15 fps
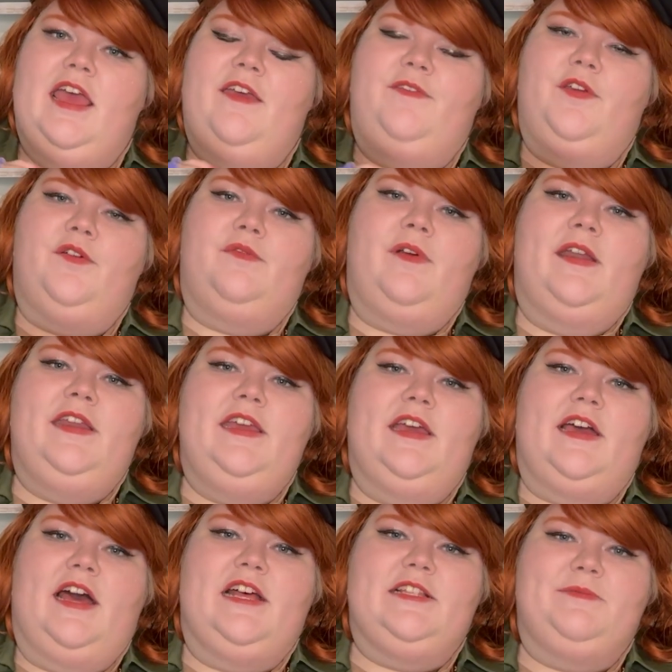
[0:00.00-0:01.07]
if you're running
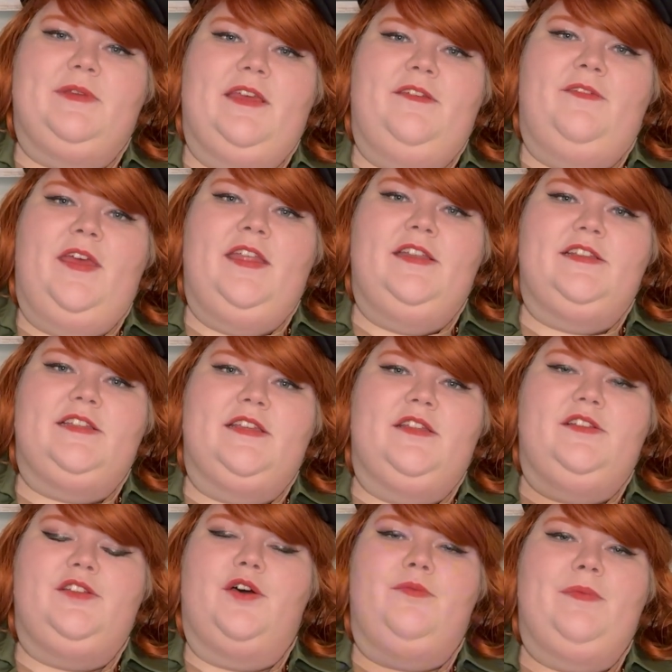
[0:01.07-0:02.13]
a cosplay event,
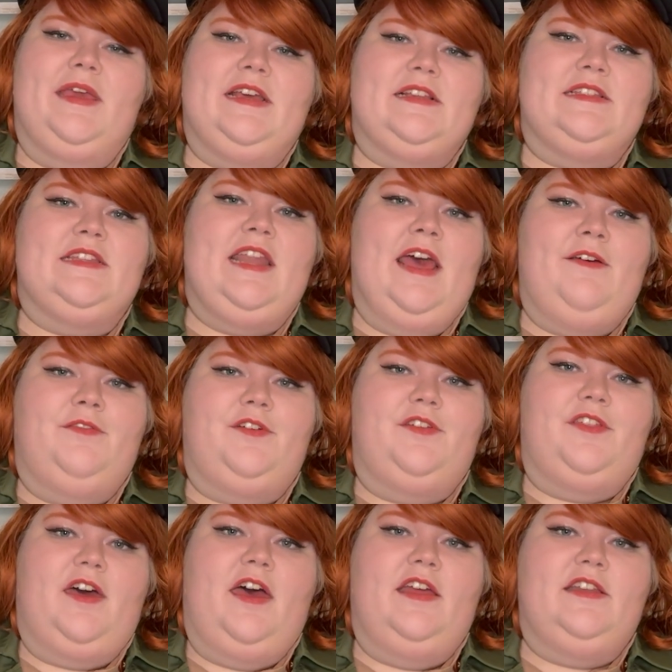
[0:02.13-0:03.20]
don't make us an
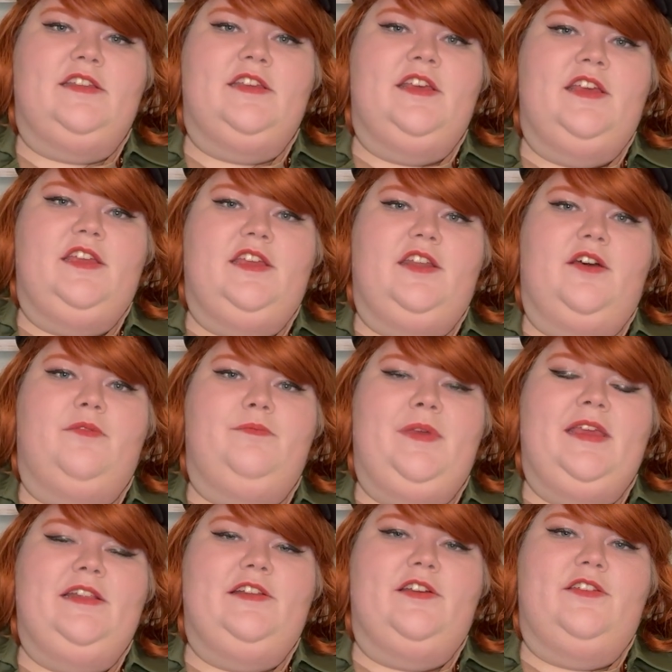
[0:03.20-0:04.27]
afterthought.
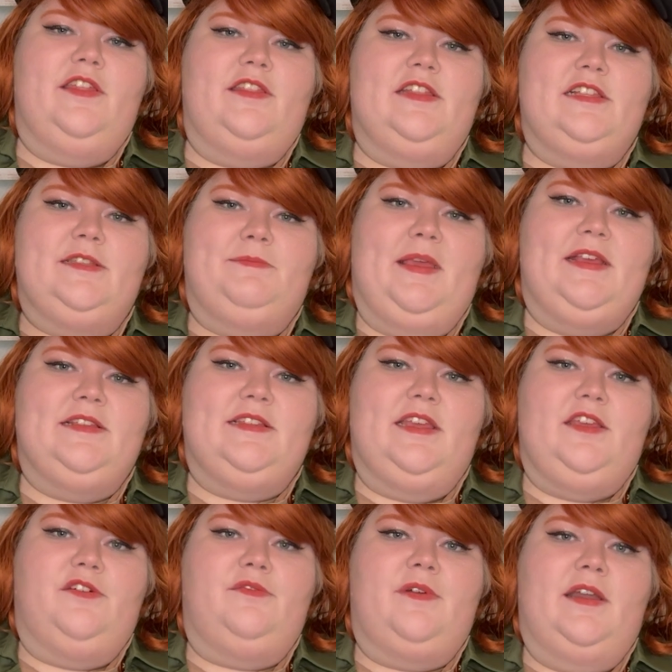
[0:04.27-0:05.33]
Make sure that the space that
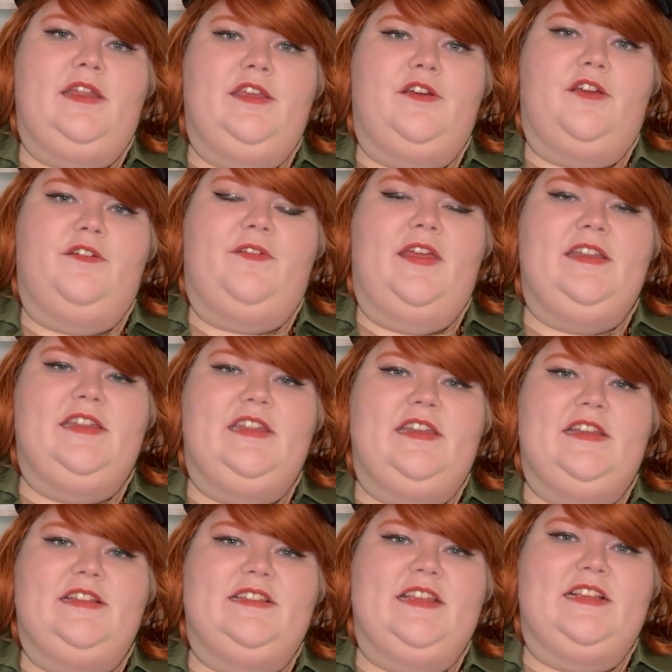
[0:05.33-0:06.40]
you're running your event in
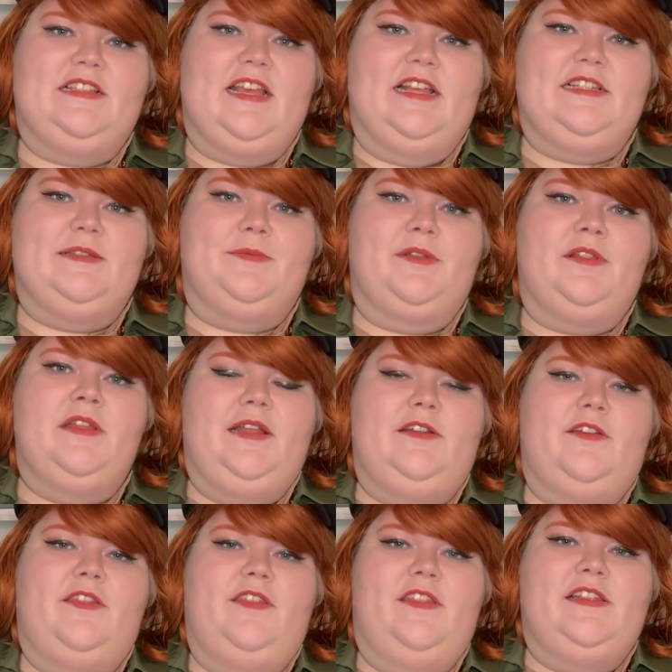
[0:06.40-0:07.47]
is accessible. Make
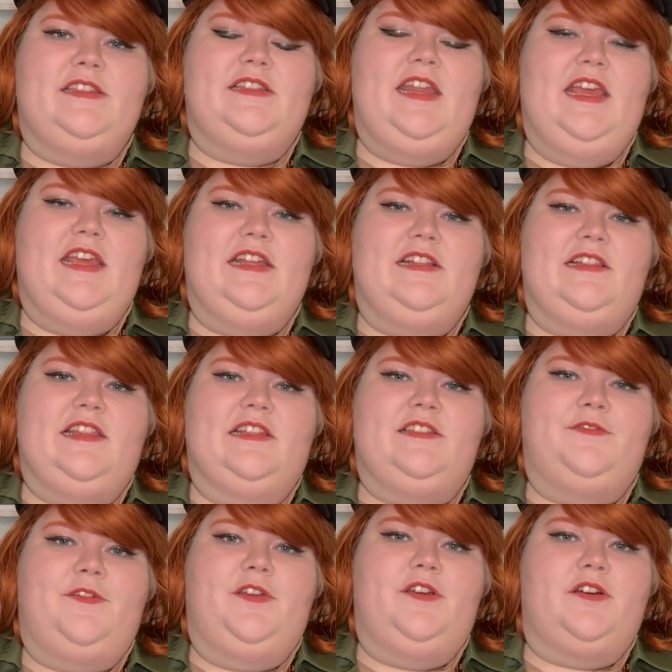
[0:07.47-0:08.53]
sure that the stage that's
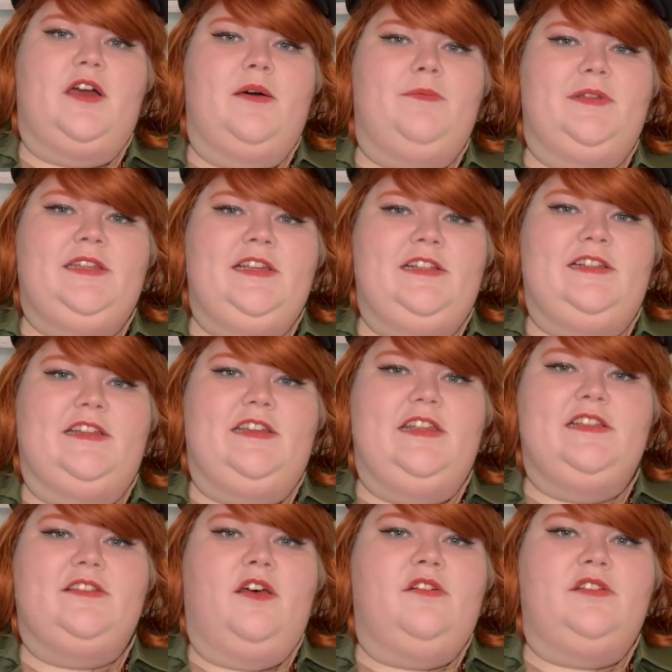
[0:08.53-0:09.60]
for your competition
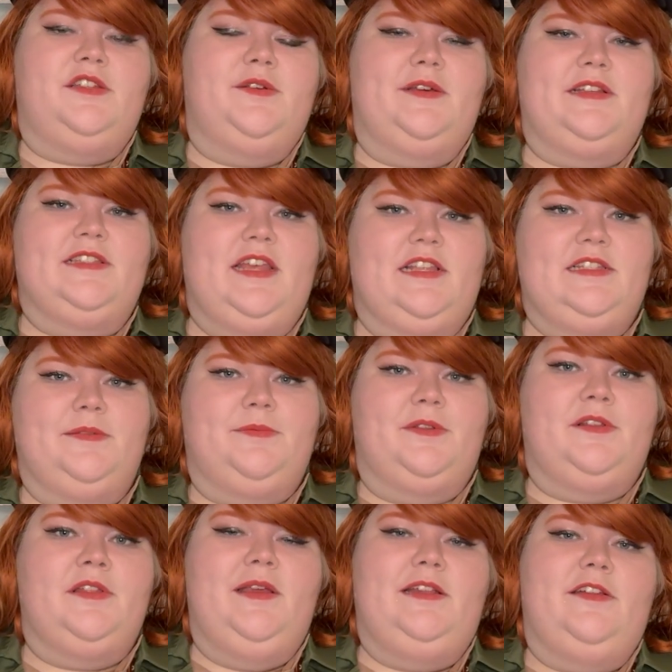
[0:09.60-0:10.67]
is also
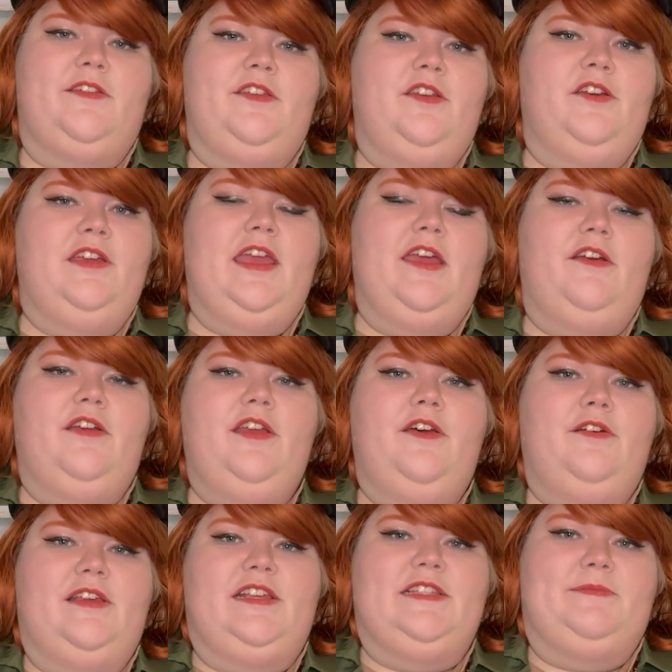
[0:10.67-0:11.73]
accessible. Make sure that your
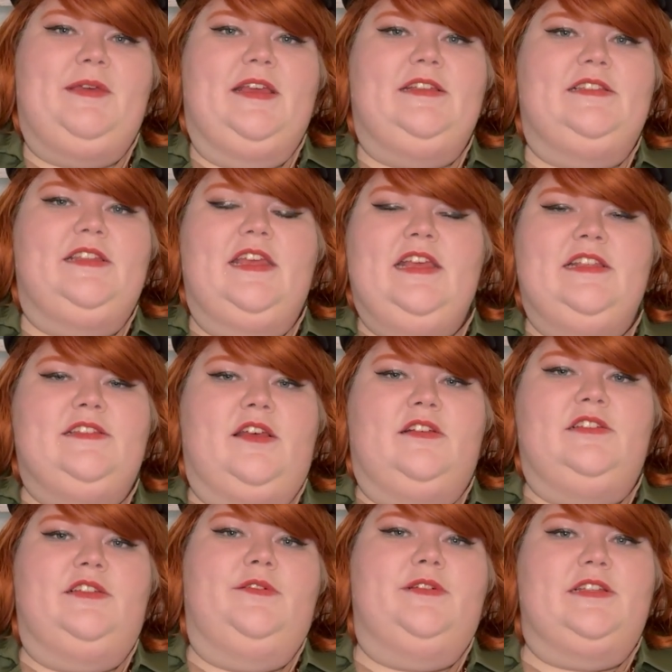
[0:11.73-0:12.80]
karaoke space is
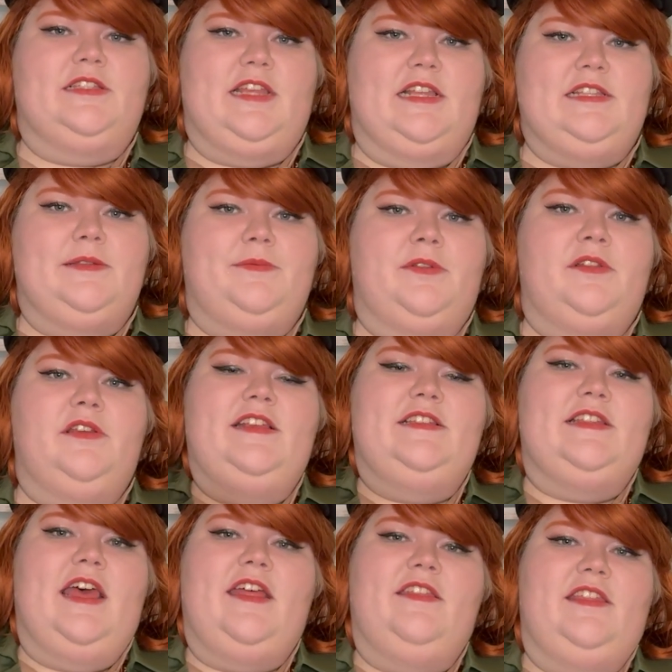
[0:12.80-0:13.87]
also accessible. This,
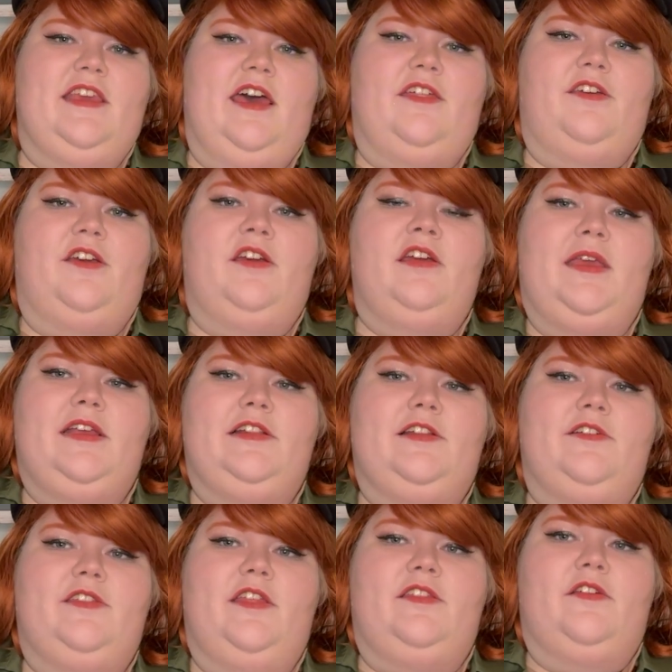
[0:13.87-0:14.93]
that, and the other. Make
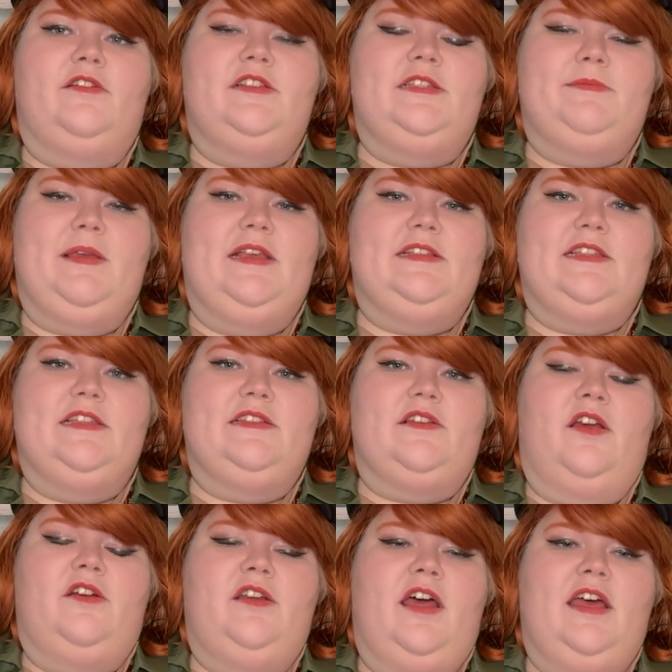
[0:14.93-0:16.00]
sure that those spaces
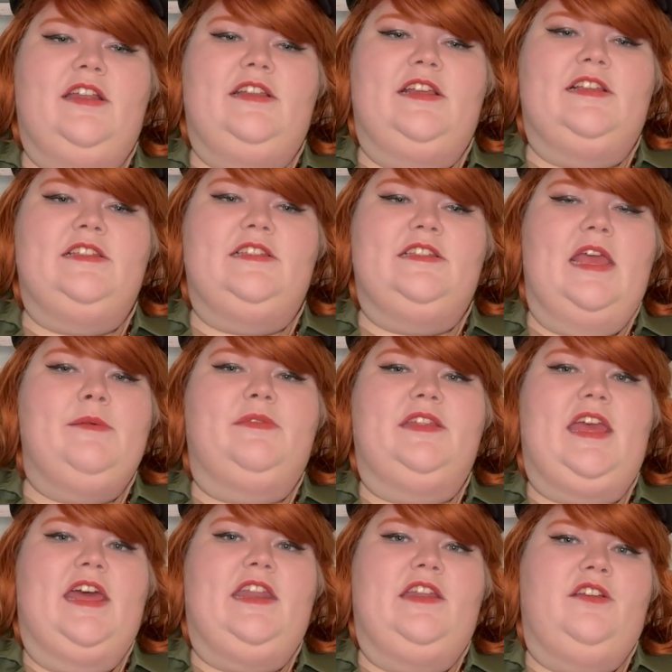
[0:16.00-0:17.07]
are not just able to
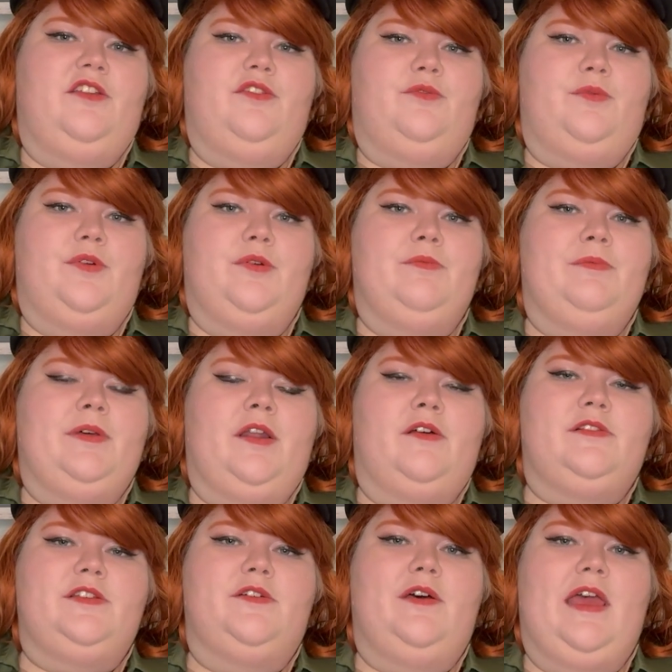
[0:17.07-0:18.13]
get into the room, but
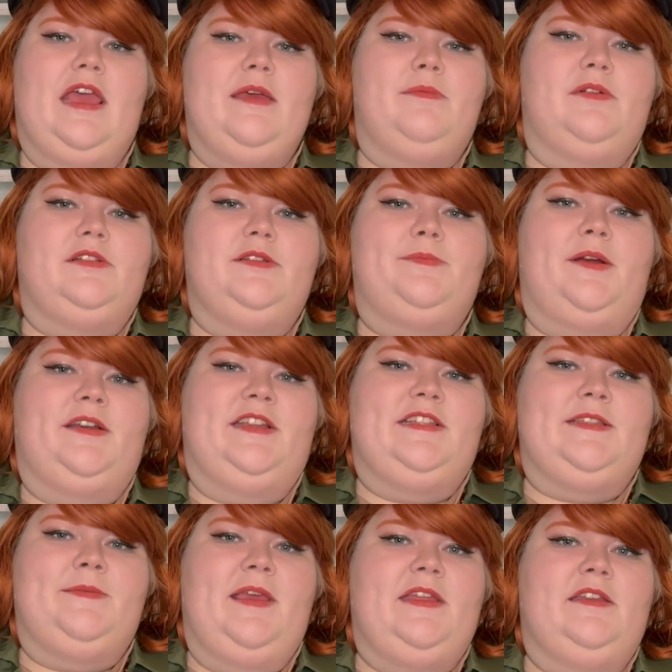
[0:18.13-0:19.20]
also able to
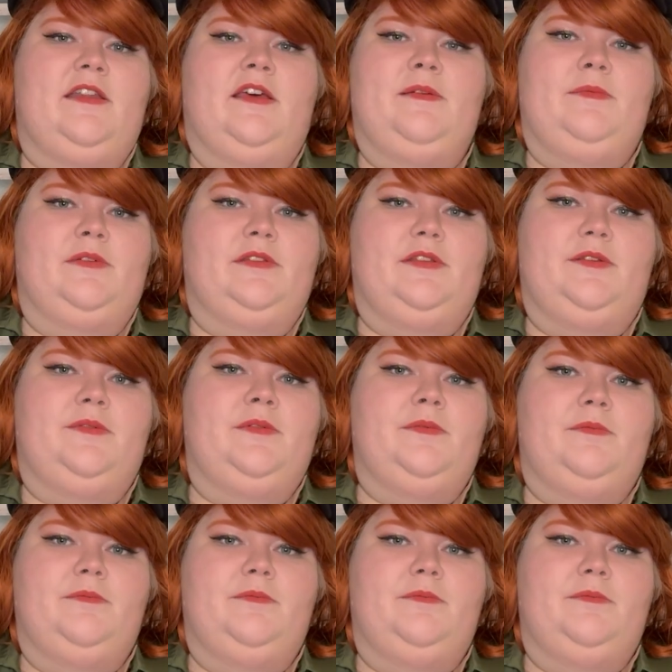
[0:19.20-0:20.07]
participate and able to